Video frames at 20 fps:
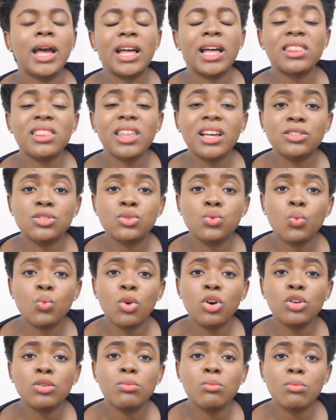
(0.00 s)
and that's
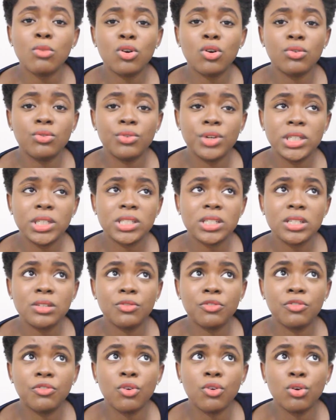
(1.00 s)
one more
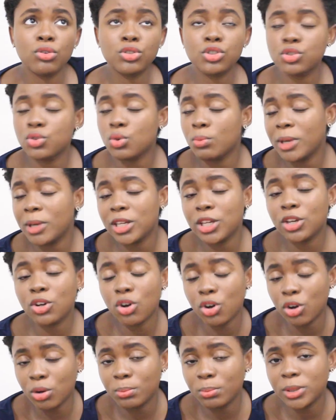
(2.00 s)
reason for so many
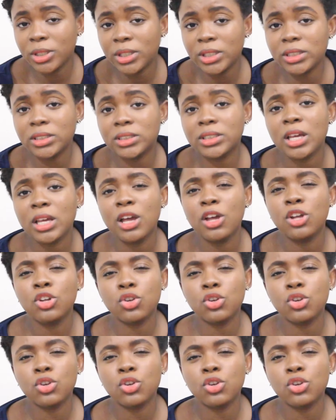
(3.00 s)
companies